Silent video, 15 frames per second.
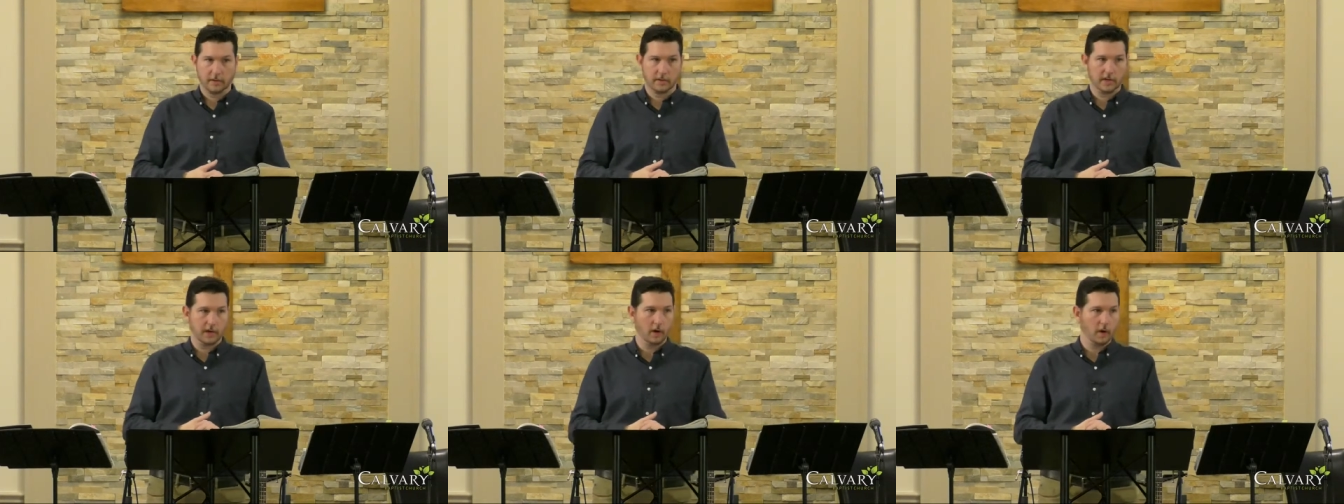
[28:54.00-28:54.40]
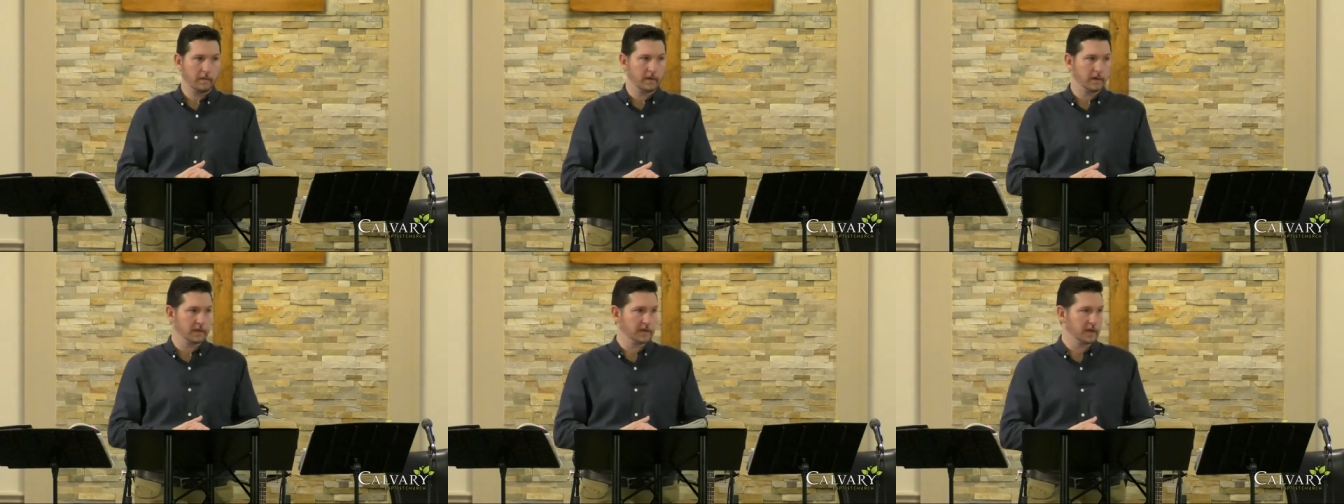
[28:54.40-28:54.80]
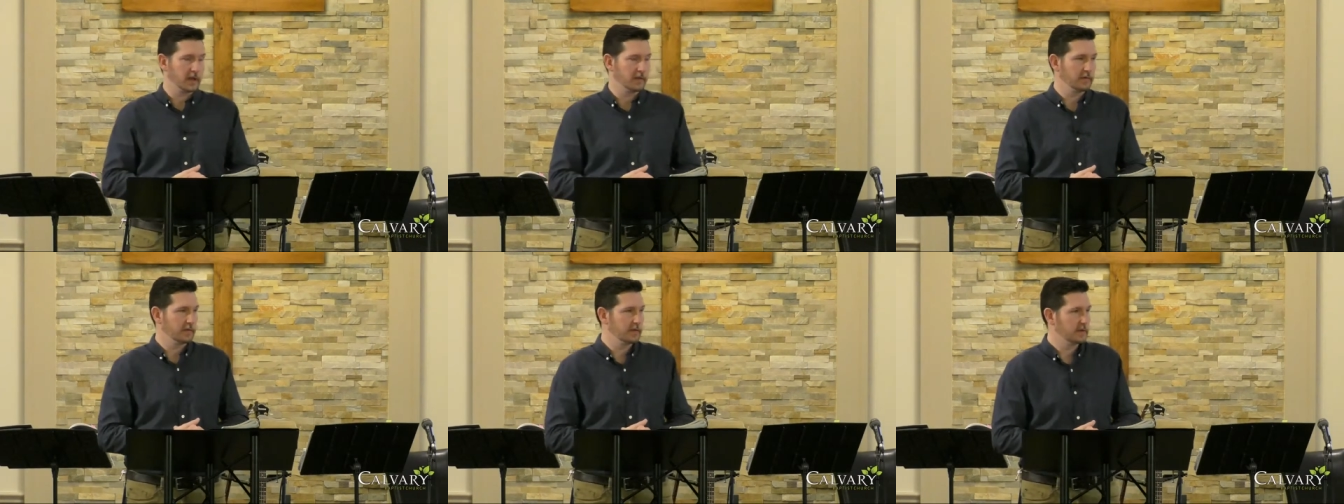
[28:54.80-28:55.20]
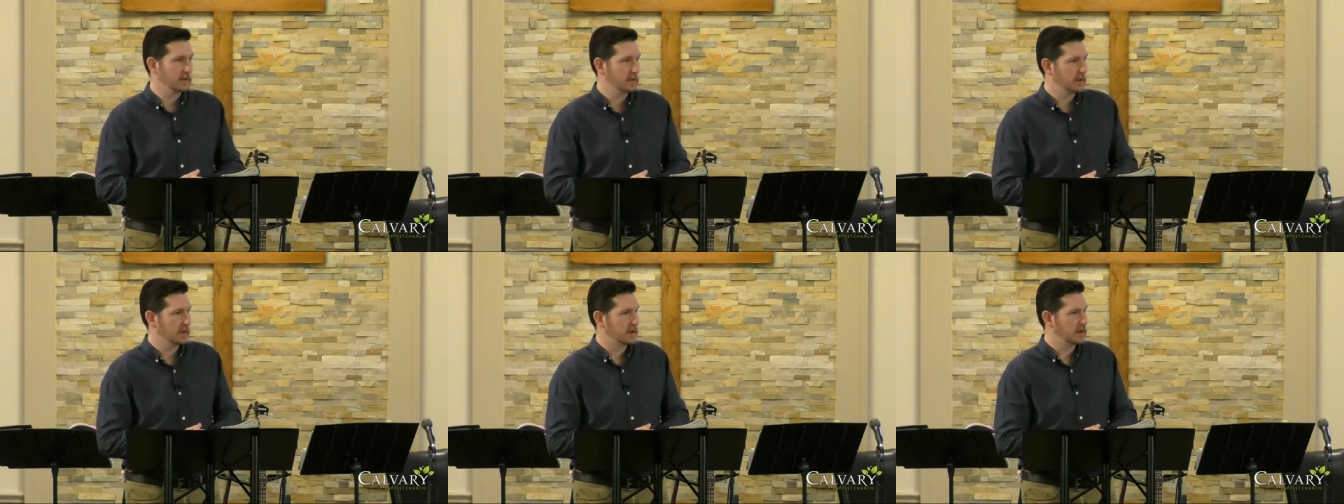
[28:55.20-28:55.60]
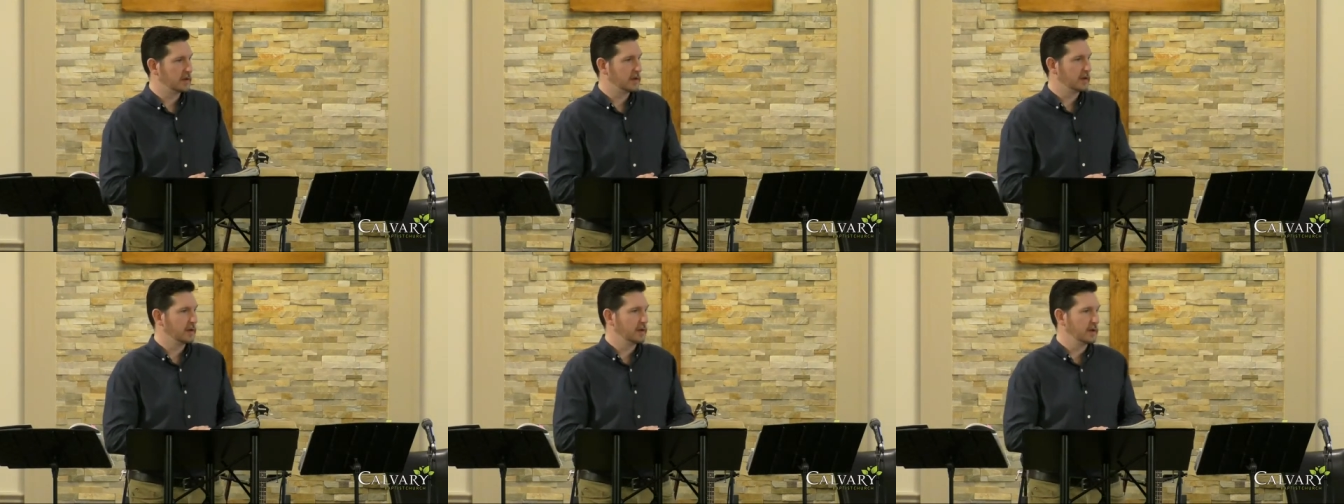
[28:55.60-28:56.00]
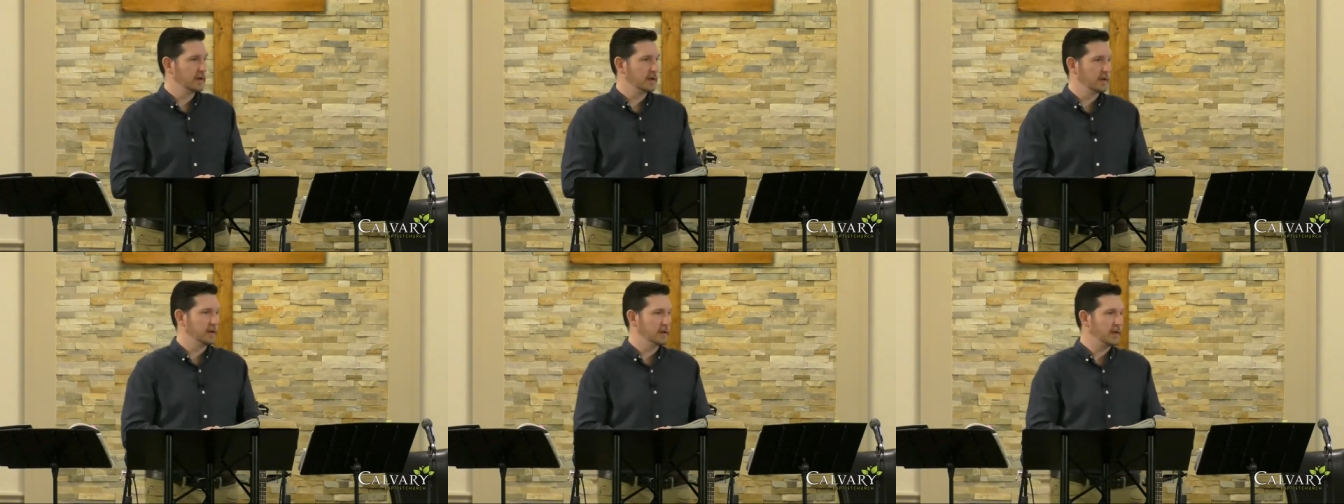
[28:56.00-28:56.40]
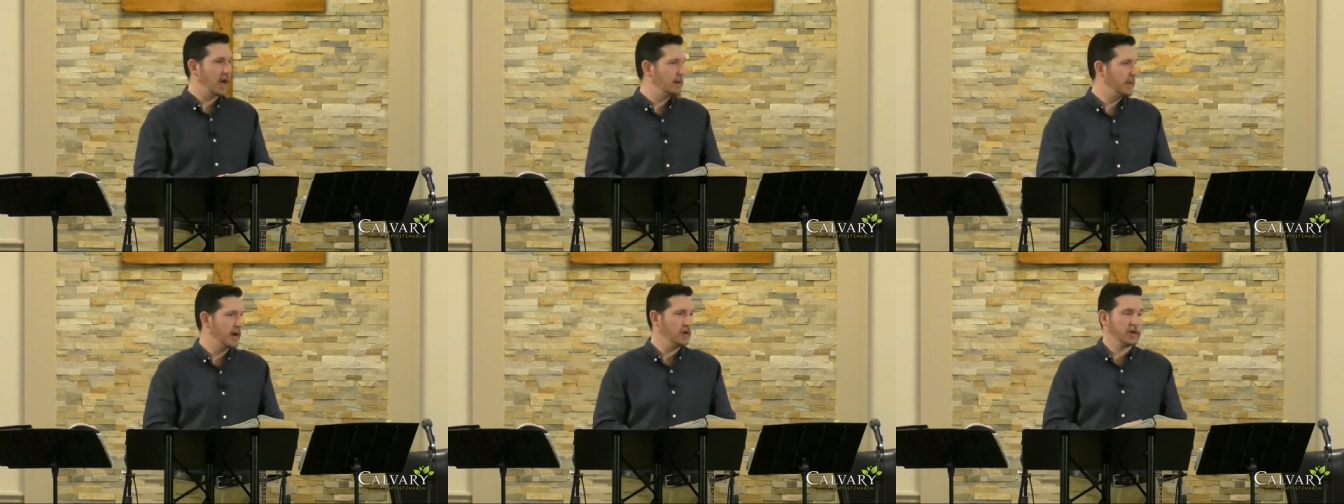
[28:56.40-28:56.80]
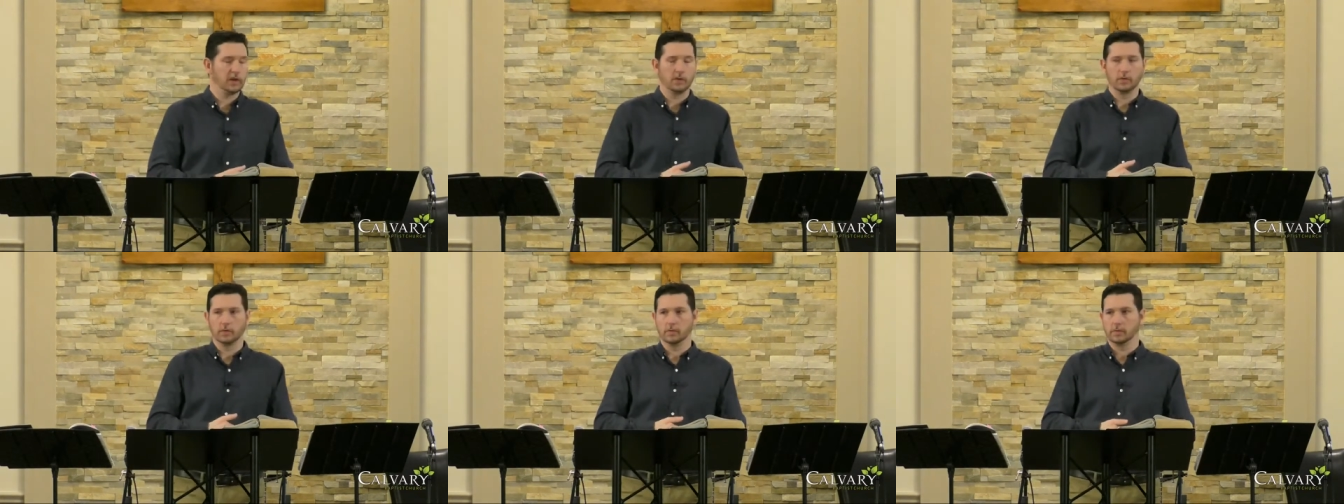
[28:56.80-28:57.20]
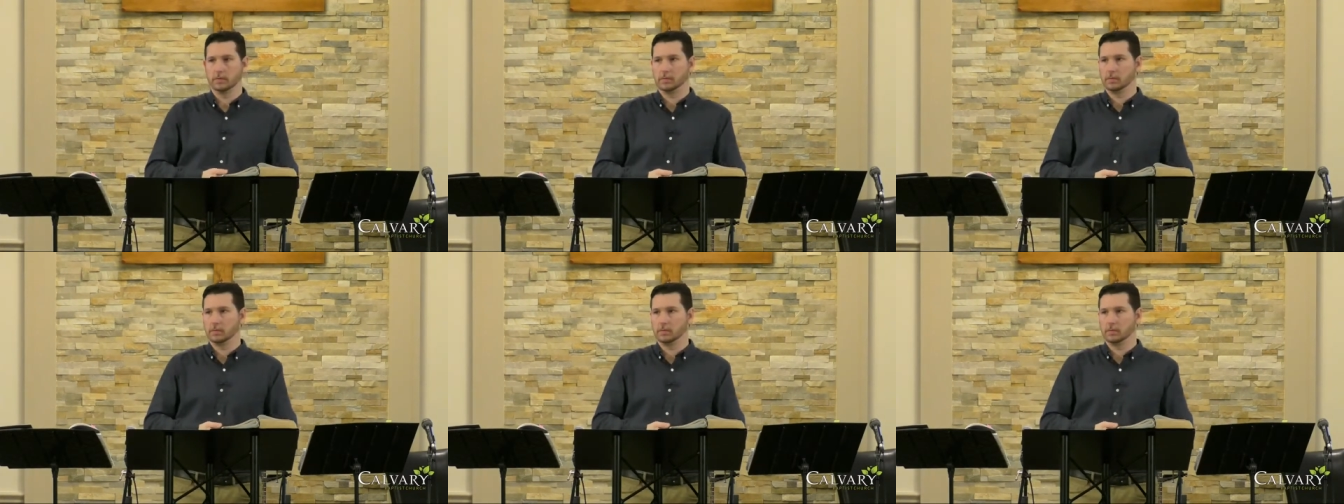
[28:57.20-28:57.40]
Get over yourself. It's not about you,